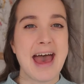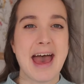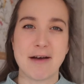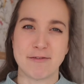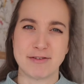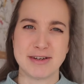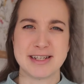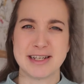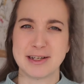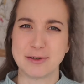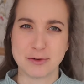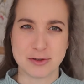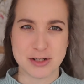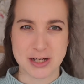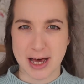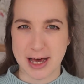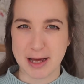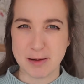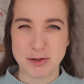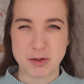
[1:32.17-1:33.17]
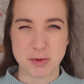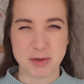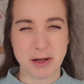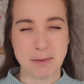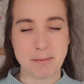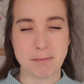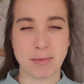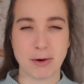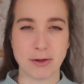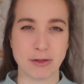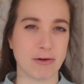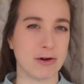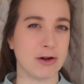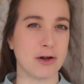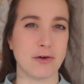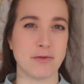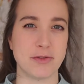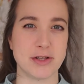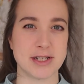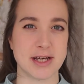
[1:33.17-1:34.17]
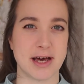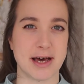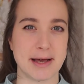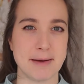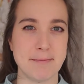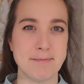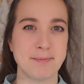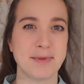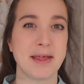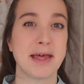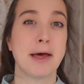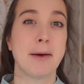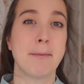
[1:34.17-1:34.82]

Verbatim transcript: every single time, so we don't bother a lot of the time.